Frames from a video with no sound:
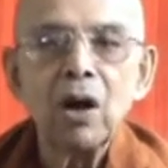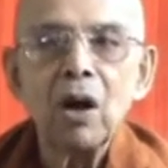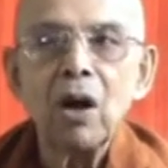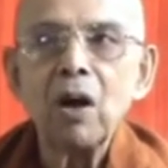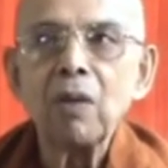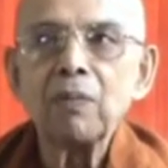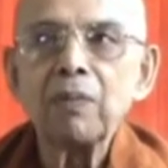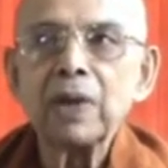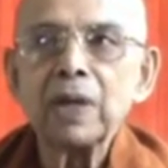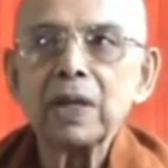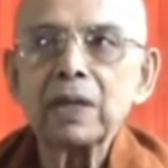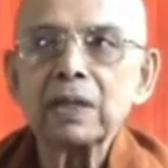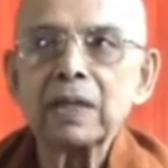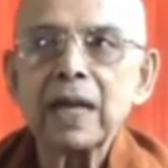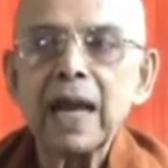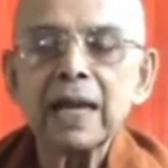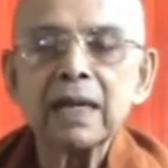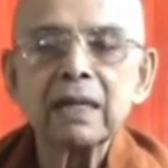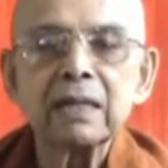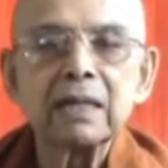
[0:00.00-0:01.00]
of a
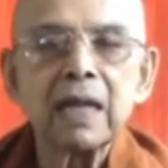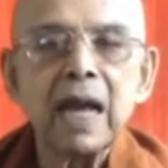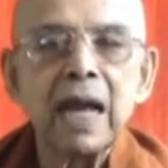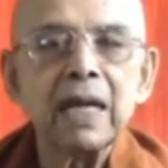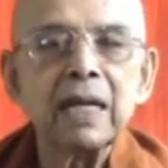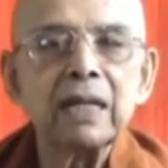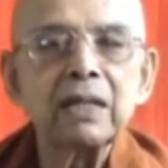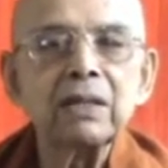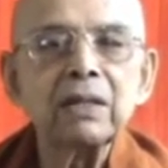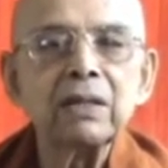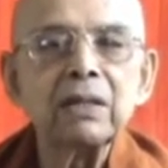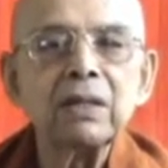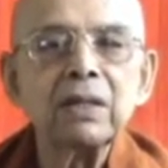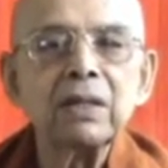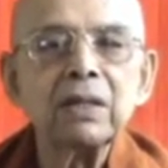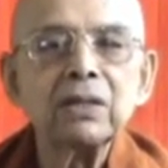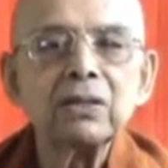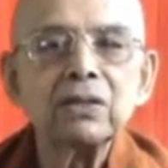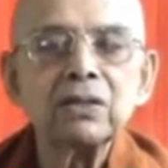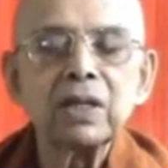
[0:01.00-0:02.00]
tactile
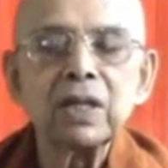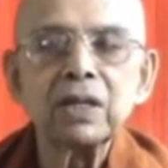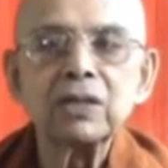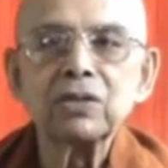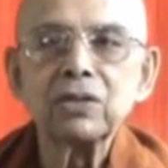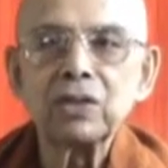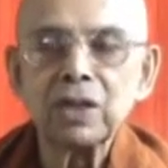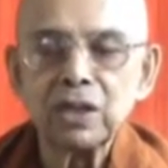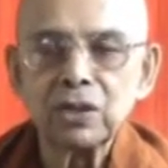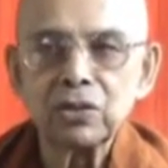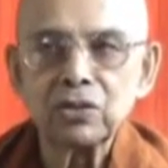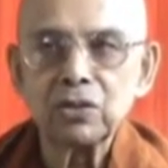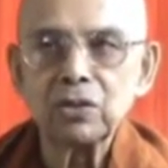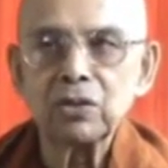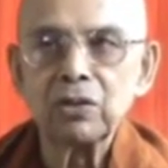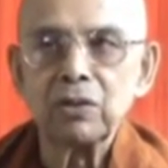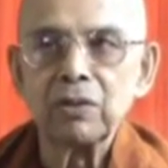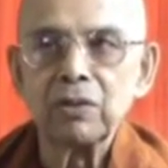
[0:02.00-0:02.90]
sensation,